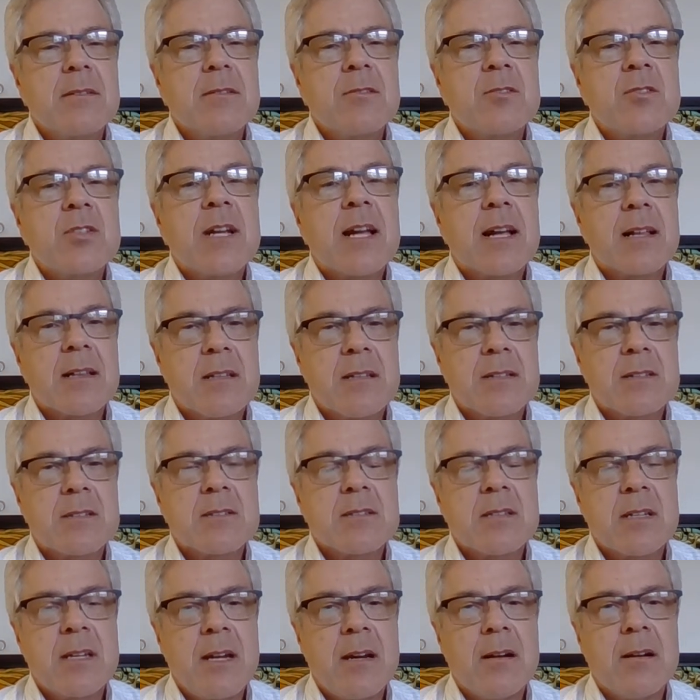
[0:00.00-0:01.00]

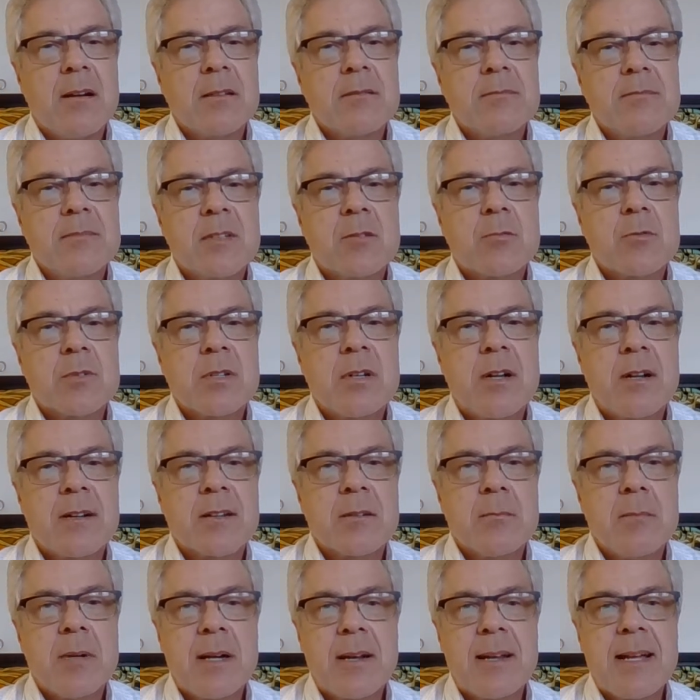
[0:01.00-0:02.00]
checklist here that we're
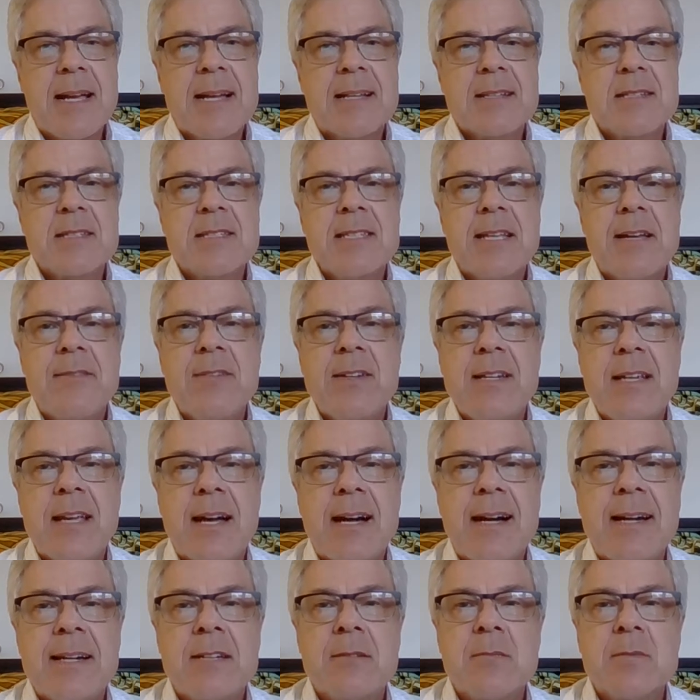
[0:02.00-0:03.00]
talking about has 70
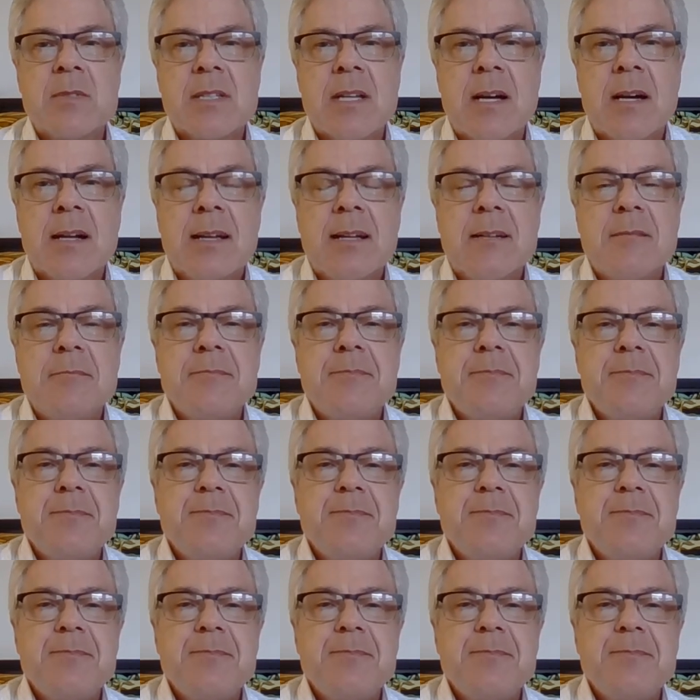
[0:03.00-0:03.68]
items on it,